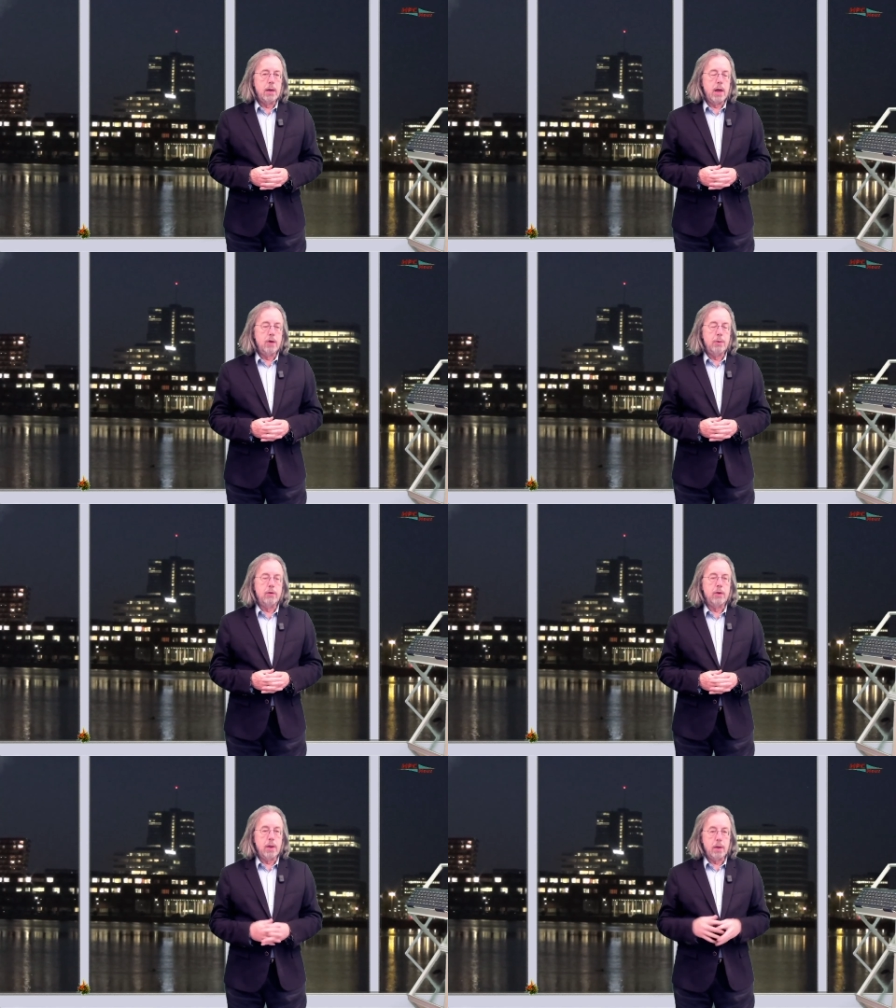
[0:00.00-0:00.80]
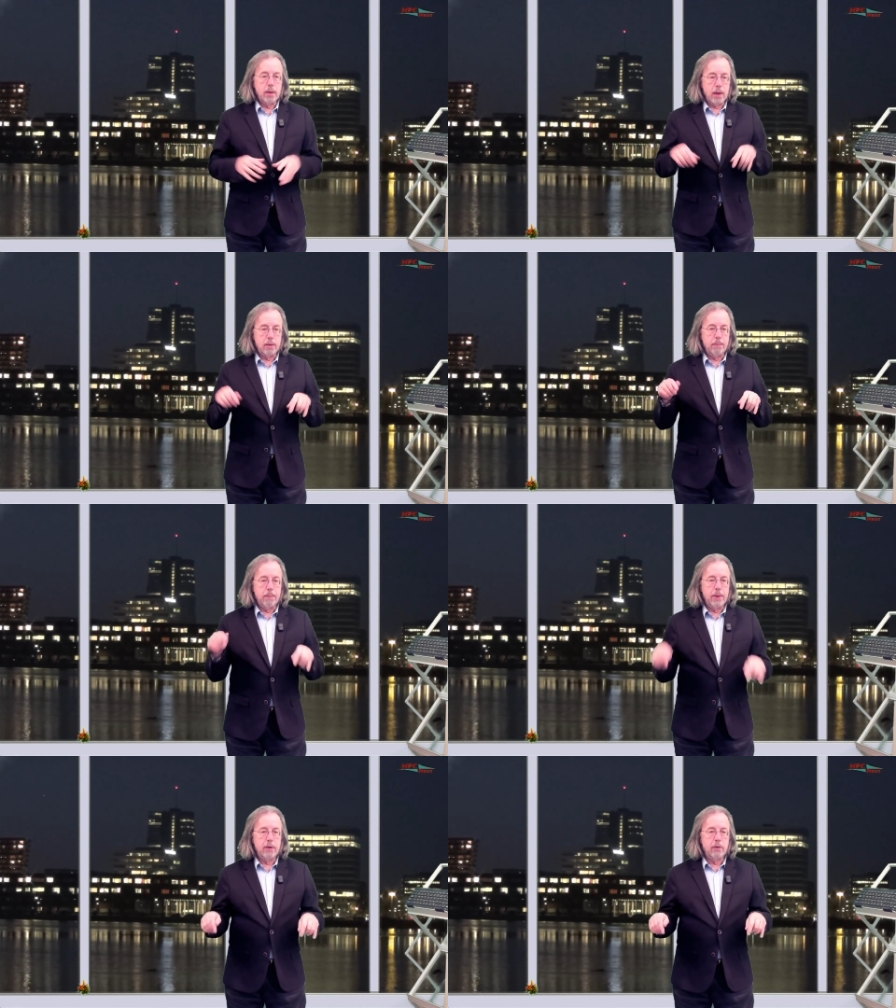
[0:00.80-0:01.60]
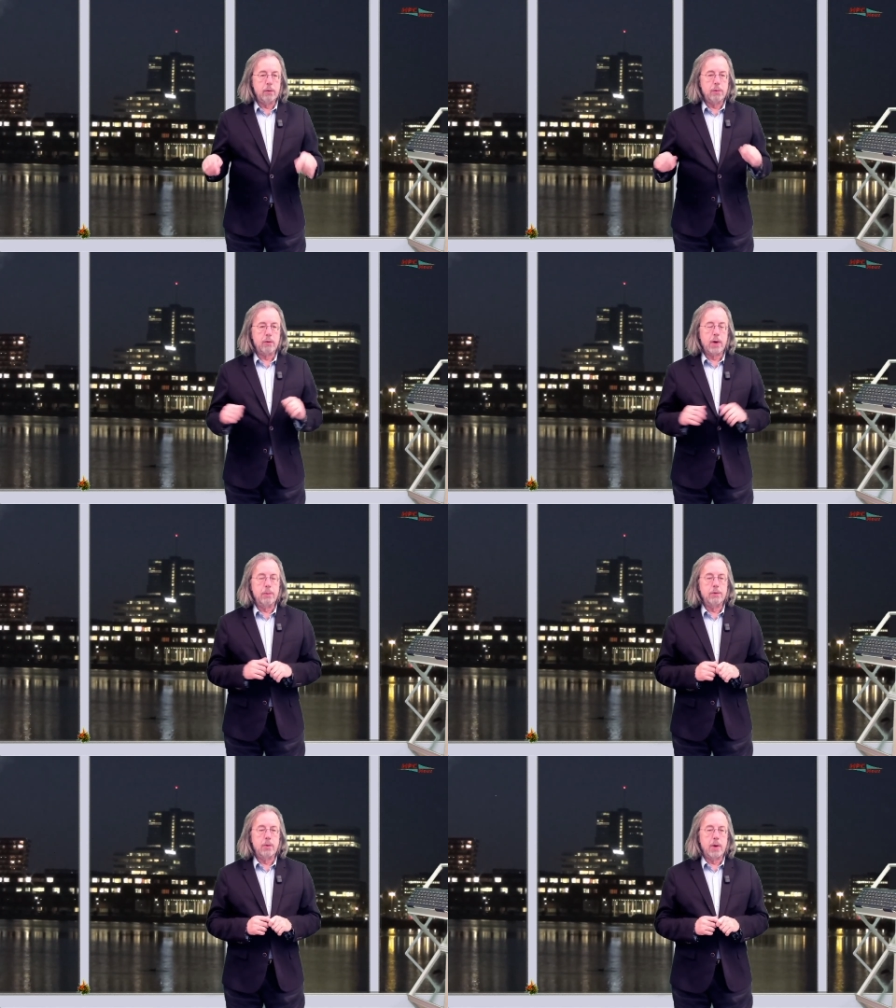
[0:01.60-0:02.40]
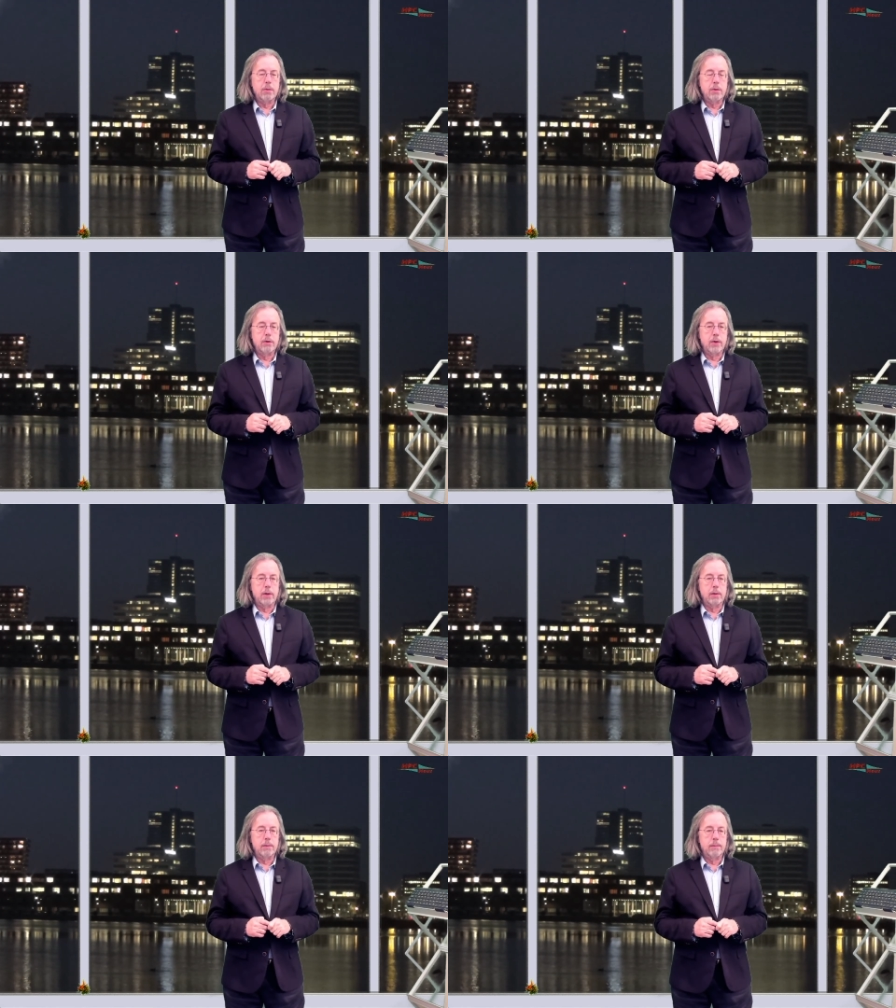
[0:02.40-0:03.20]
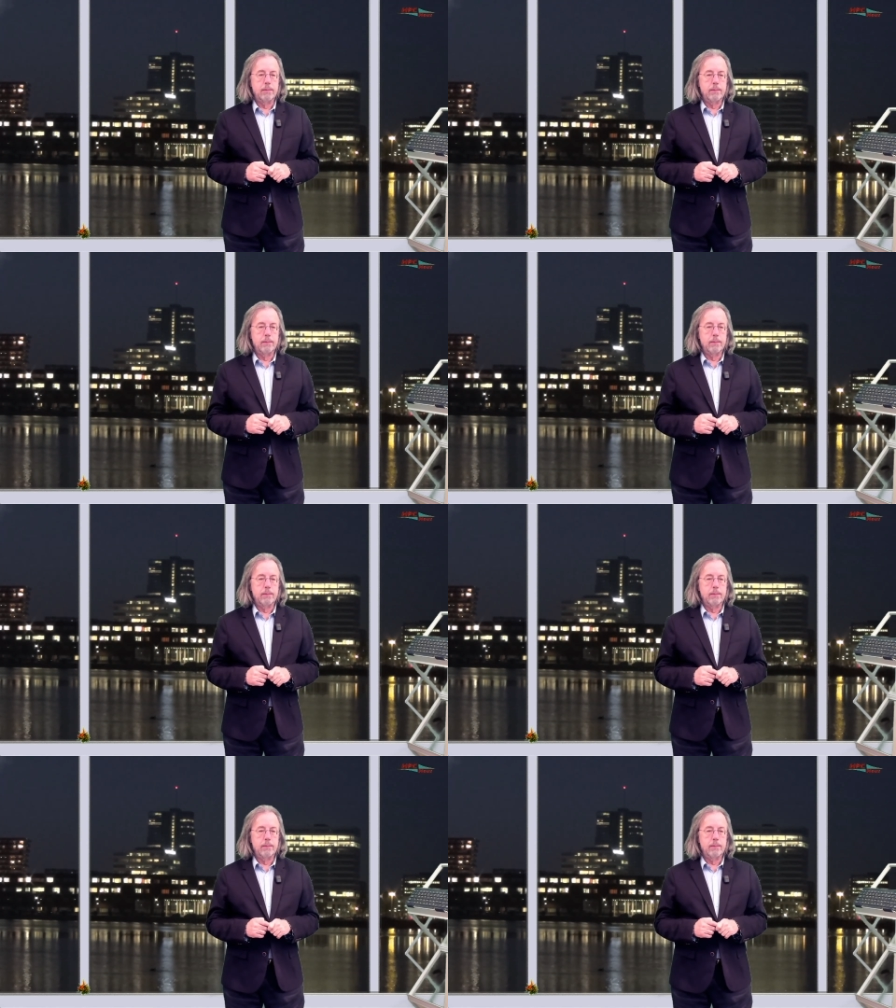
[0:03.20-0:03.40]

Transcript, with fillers: in H P C, then please subscribe to our channel.